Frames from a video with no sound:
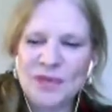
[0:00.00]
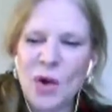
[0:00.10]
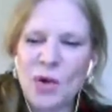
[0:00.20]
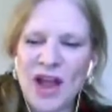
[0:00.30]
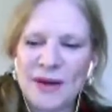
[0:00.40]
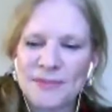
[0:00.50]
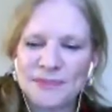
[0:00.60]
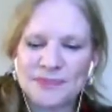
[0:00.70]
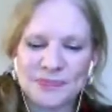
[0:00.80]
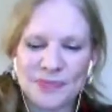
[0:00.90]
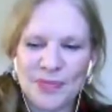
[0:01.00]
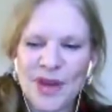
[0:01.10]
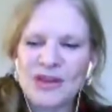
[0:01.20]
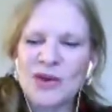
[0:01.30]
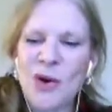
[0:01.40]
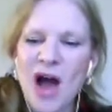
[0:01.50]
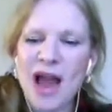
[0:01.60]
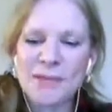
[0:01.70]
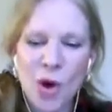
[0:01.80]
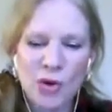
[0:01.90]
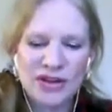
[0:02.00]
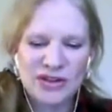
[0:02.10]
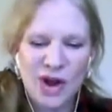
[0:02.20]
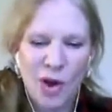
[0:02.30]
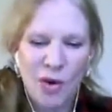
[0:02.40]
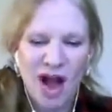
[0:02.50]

Okay. So I'm going to go